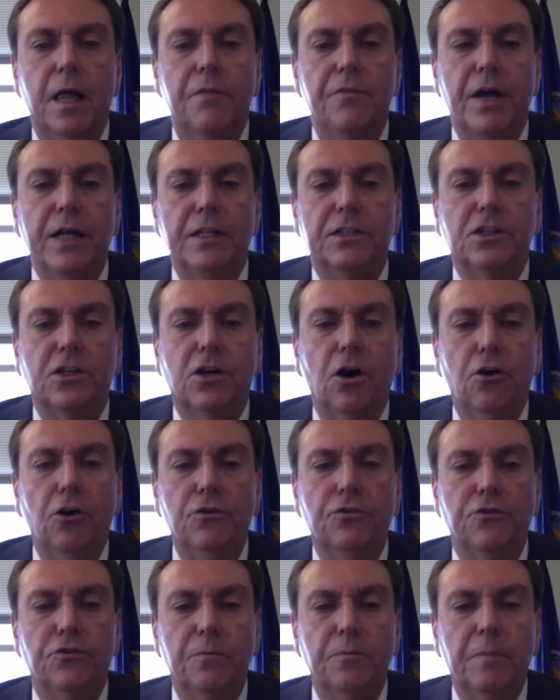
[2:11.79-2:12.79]
That's code
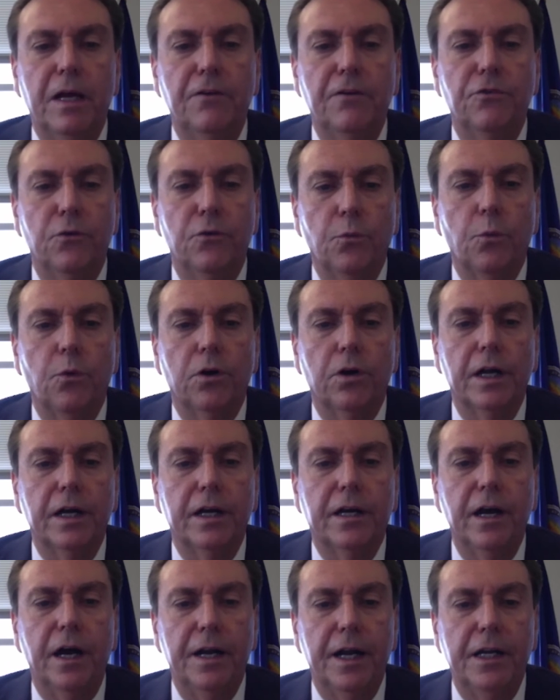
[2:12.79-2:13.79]
for me for we're going
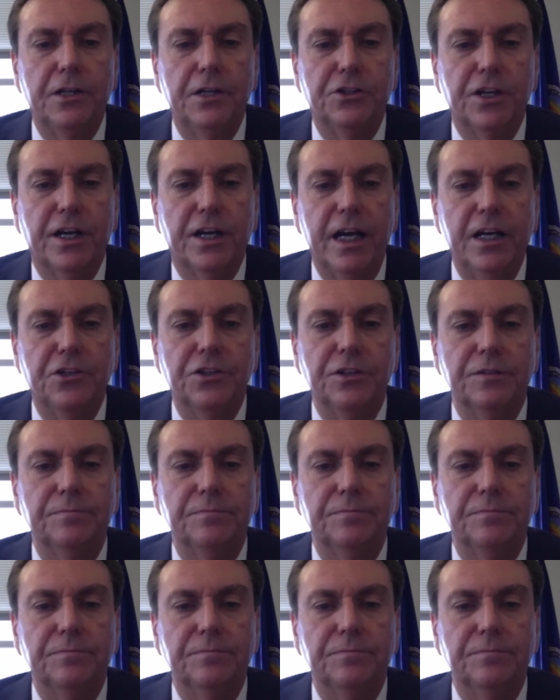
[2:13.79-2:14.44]
to cut education.